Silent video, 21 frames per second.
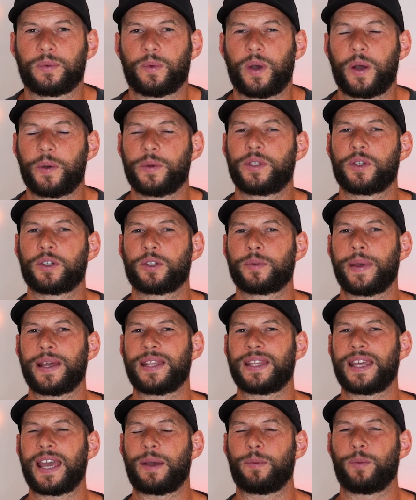While we're talking
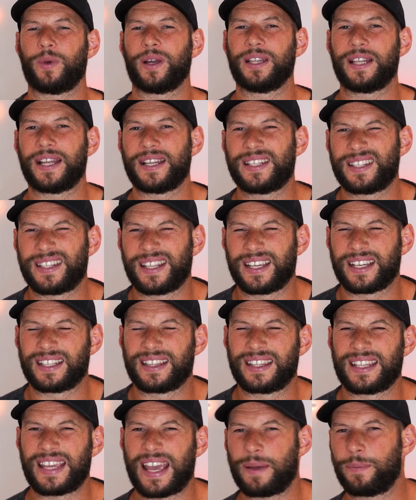about that, one last
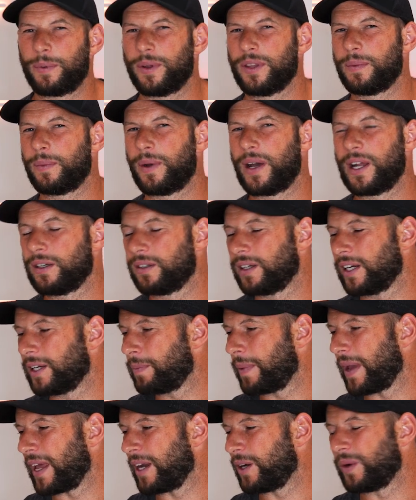thing, the app on the
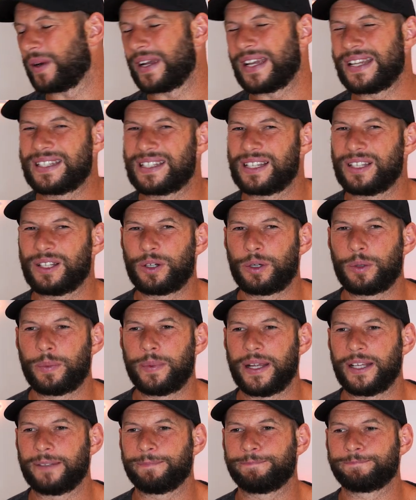MitoRed panel is a little
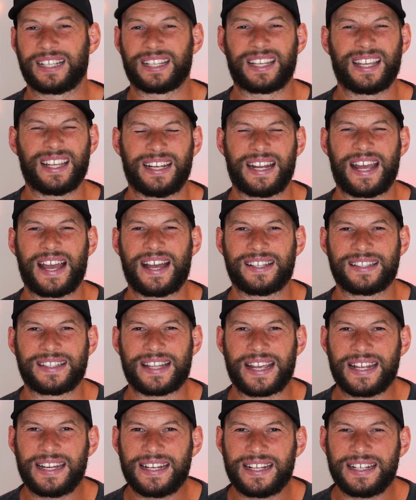bit, again,
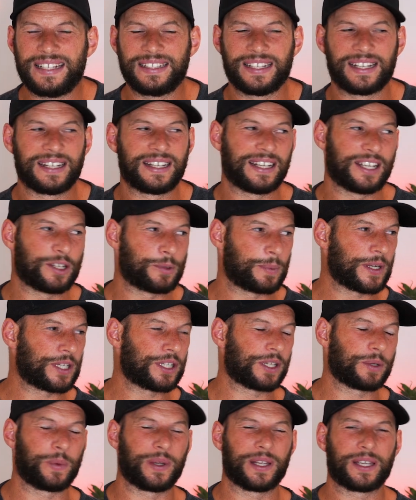outdated
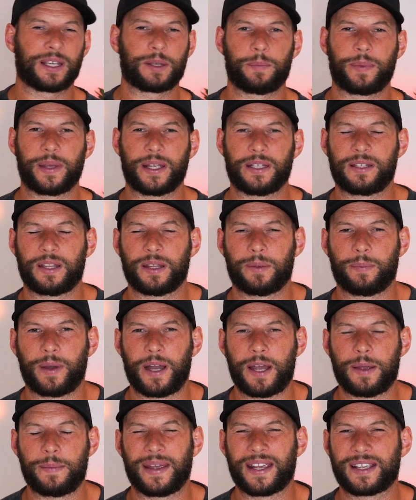especially when compared to the
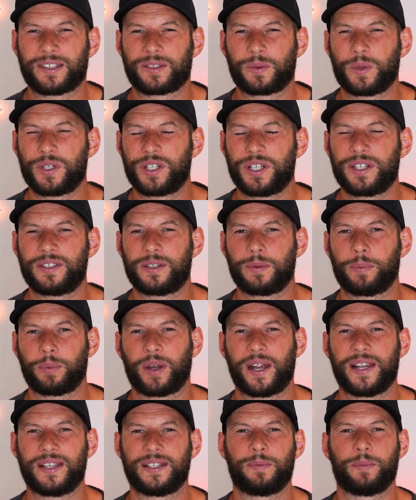Biomax, which is
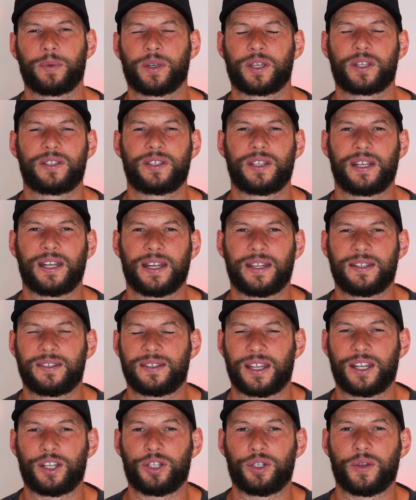surprising because it
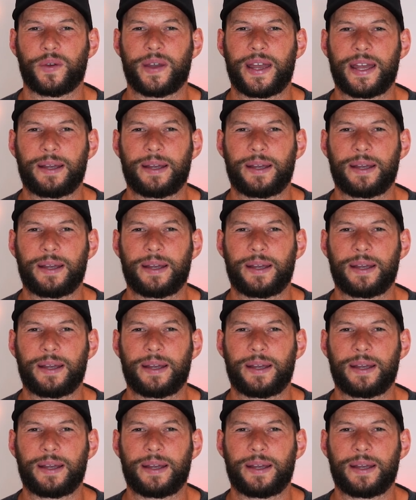is a new